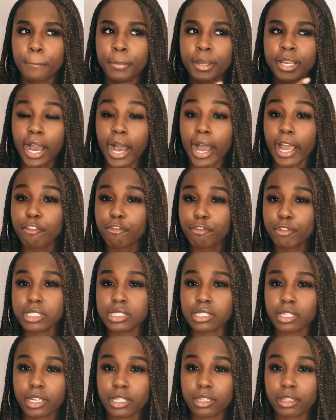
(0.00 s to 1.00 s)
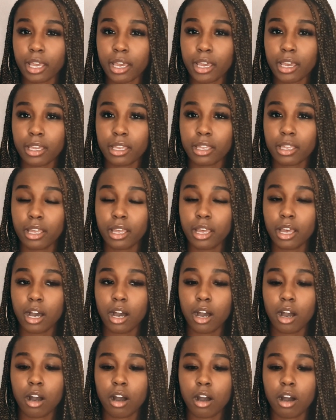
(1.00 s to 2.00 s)
guy friends like that
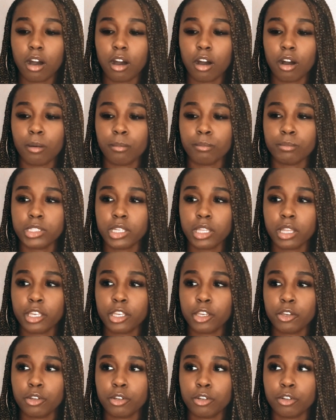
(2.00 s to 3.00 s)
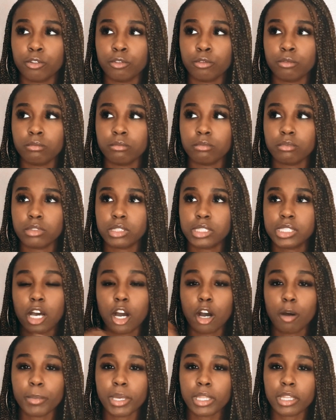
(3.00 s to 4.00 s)
to, like, you know,
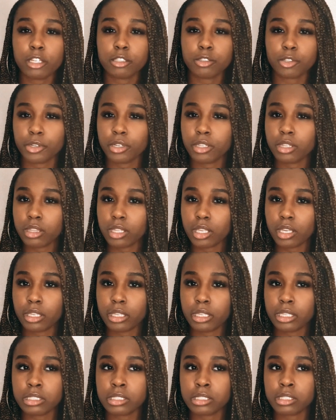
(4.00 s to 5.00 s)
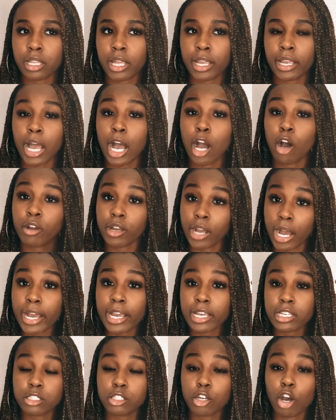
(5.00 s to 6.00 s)
tell me like certain things, like how
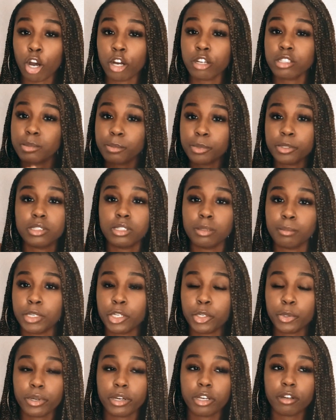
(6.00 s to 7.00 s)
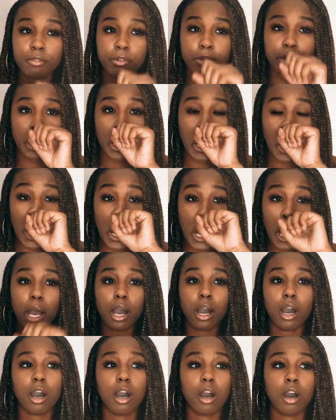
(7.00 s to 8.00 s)
guys are supposed to be or whatever.
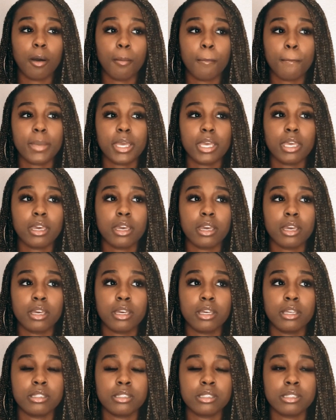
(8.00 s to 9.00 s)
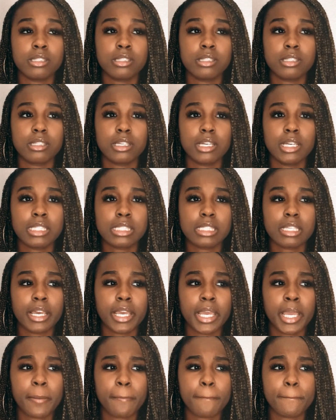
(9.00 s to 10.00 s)
And it's
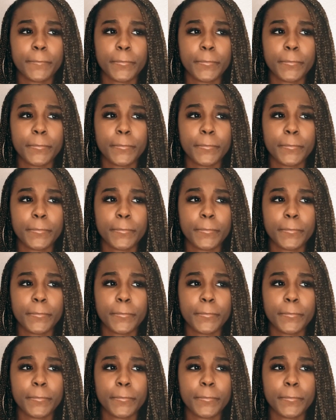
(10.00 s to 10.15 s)
like